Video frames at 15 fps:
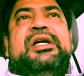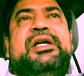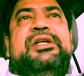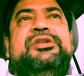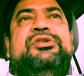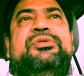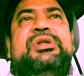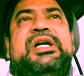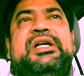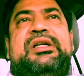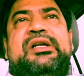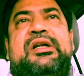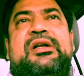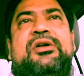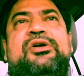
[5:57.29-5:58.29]
into the
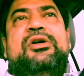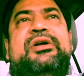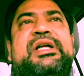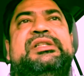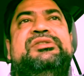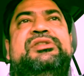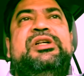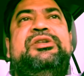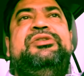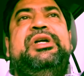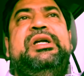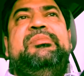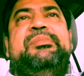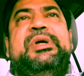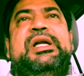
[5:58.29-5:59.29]
internal organs, the
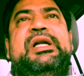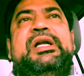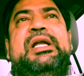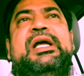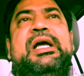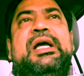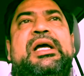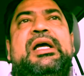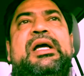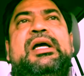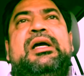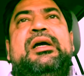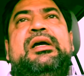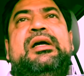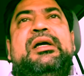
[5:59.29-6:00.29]
treatment
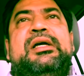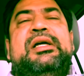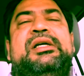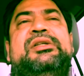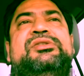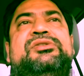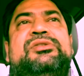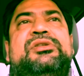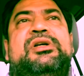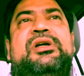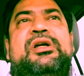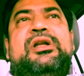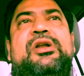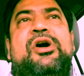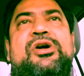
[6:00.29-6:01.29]
is
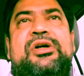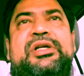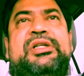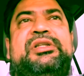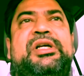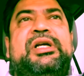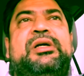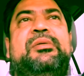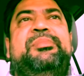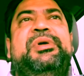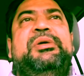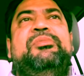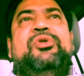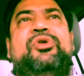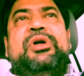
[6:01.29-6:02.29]
longer
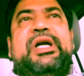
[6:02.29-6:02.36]
therapy, more